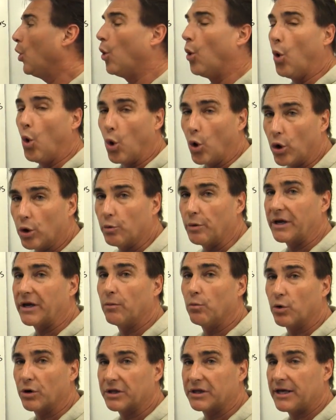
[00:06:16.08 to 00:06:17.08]
Or we
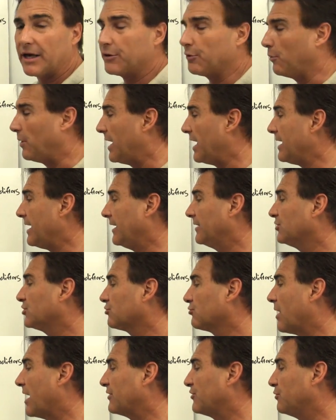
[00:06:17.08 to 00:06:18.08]
can work the other way and
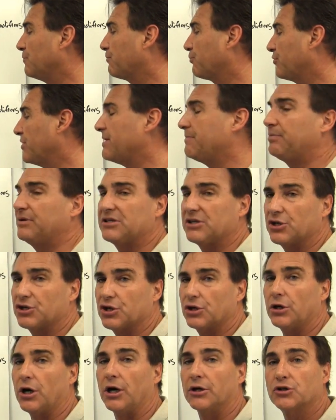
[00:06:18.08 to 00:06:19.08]
try to
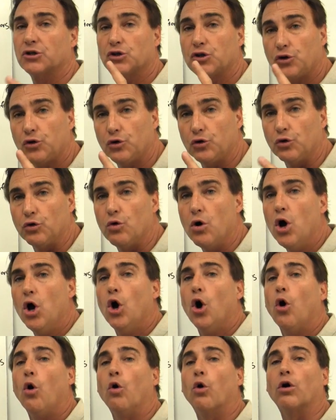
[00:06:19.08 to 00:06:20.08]
preposition a
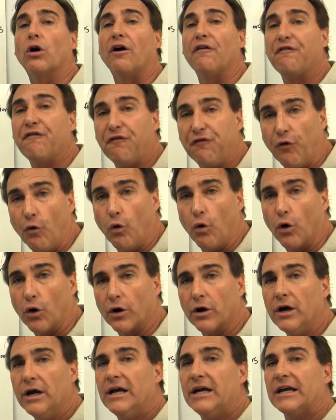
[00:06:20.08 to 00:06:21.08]
to or a
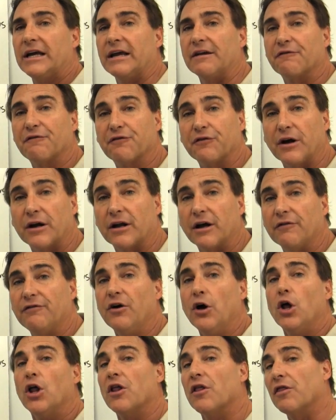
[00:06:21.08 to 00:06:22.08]
for in front
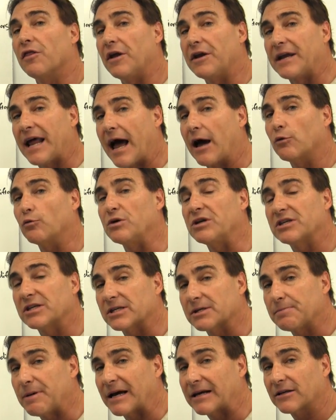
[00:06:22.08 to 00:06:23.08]
of the noun we
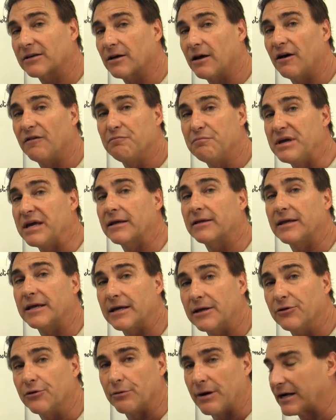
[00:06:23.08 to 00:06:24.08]
suspect of being
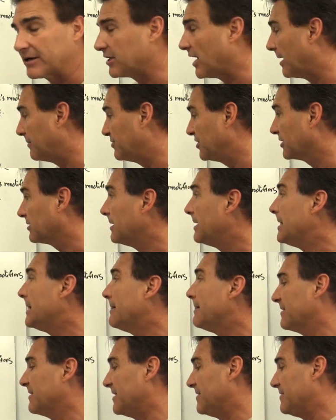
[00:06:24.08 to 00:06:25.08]
the indirect object.
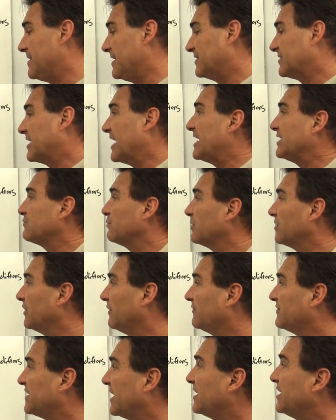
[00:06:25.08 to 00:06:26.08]
In this case, we could
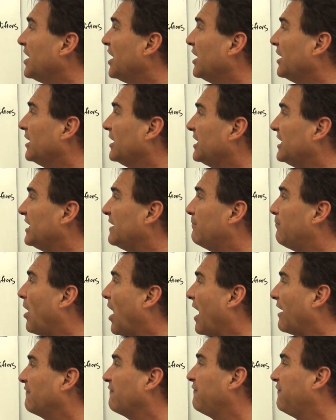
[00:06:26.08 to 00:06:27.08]
have said, he
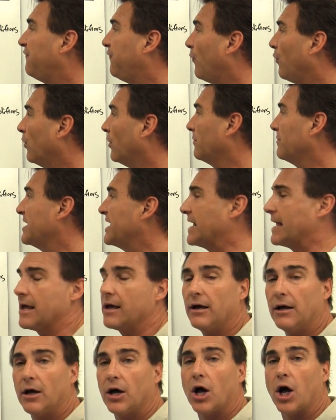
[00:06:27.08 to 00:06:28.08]
bought for
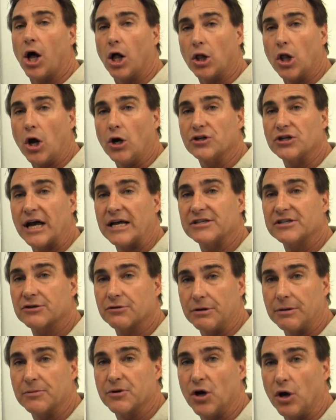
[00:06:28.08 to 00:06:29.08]
me a large ice
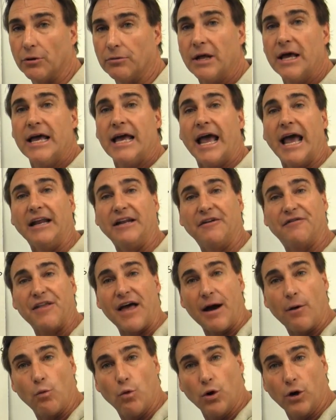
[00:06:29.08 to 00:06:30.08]
cream cone. And if
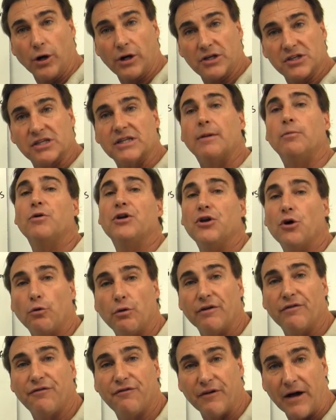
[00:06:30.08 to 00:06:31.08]
that works, then we know
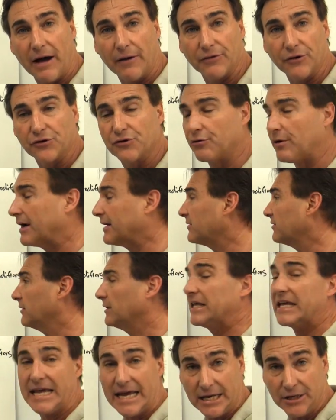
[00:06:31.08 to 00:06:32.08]
we've found
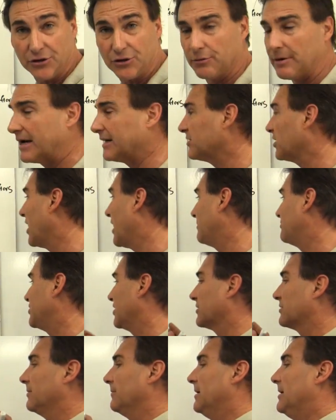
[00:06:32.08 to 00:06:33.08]
the indirect
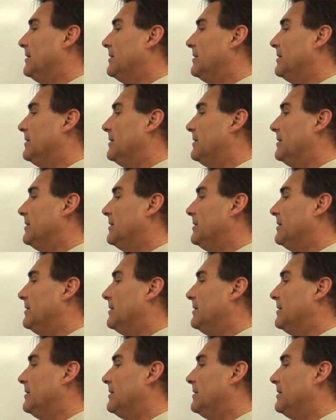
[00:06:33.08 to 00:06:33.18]
object.